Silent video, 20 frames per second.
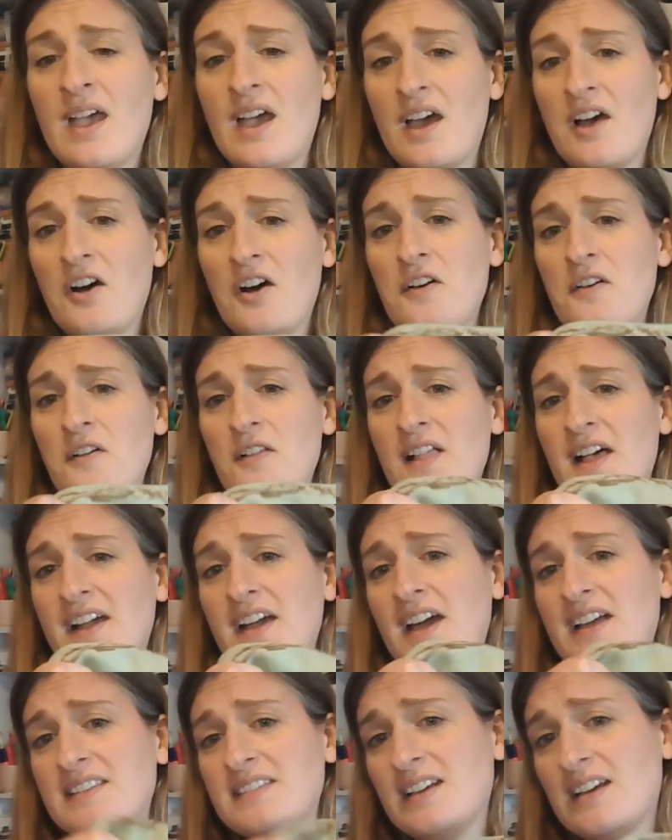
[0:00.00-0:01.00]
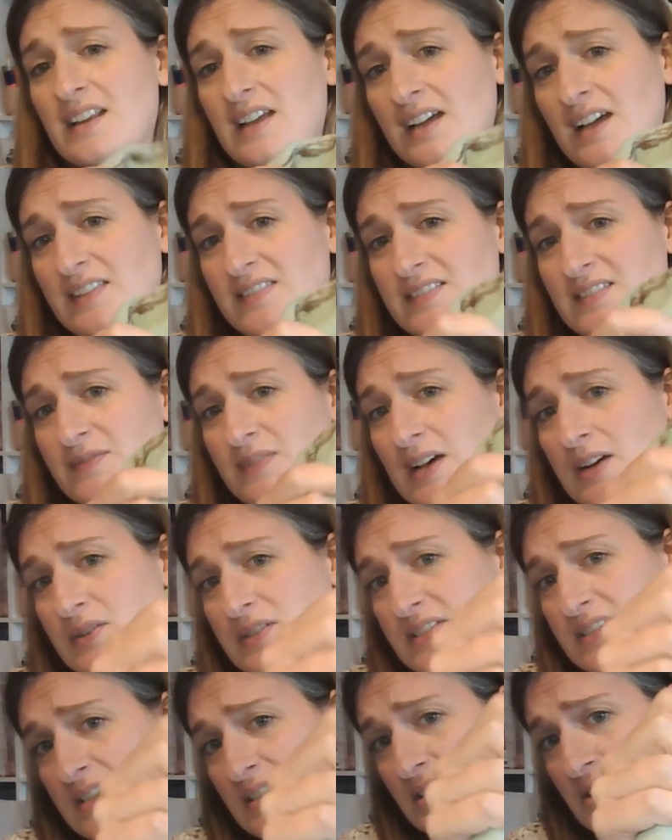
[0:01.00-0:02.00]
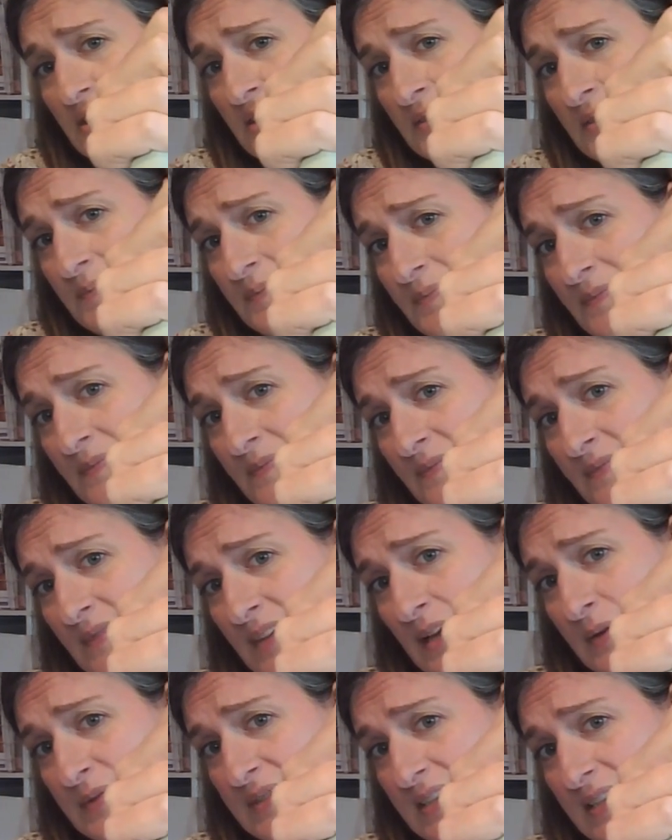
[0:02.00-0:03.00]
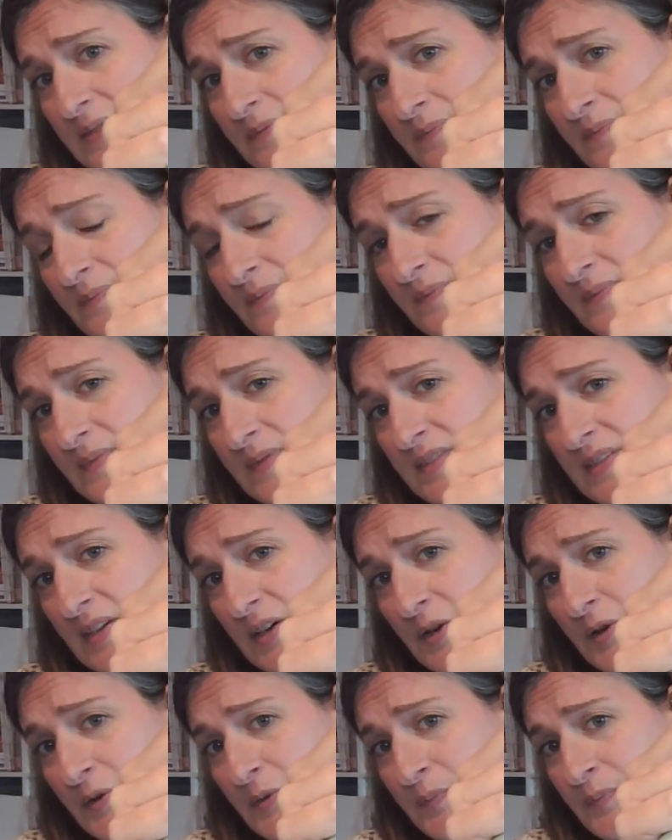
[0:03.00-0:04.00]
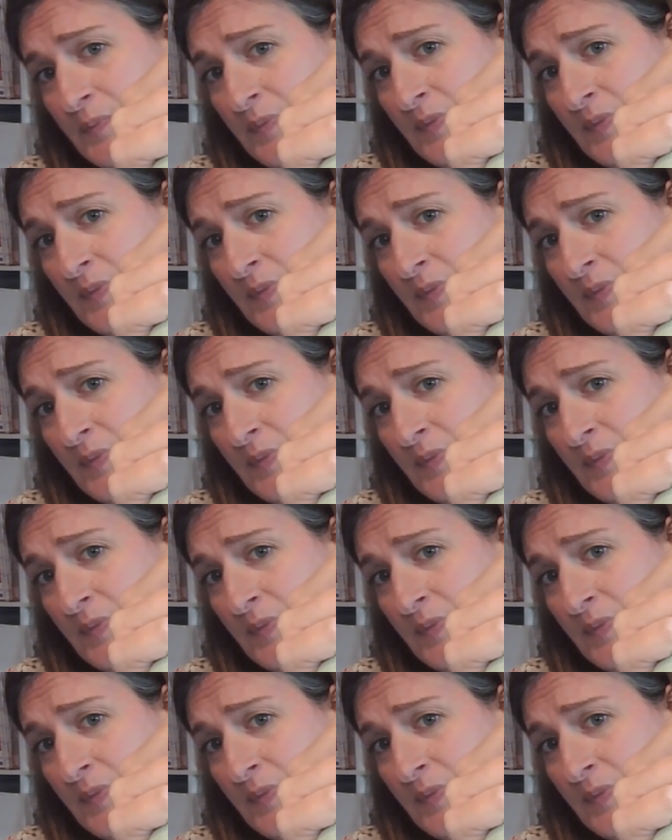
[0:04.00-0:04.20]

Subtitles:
All I got done, I got this flower stitched. And that was it. So